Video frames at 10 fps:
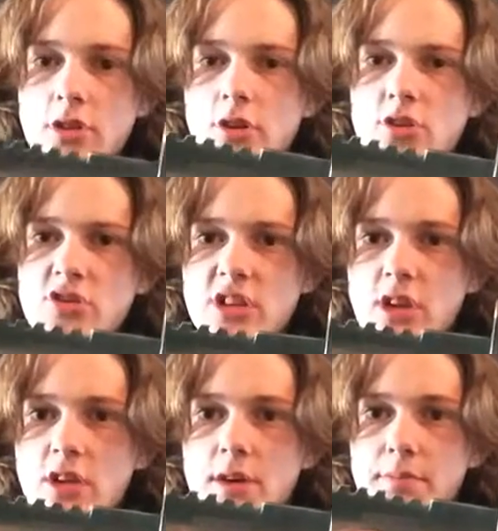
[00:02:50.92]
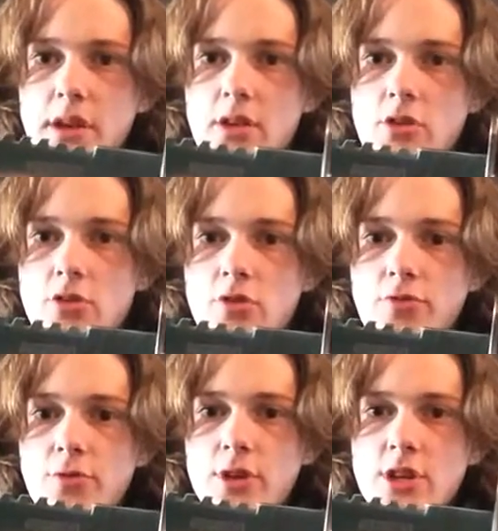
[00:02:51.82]
There's a company logo
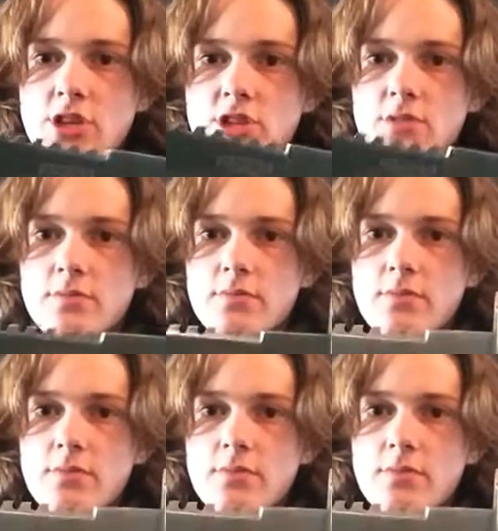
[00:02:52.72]
for this.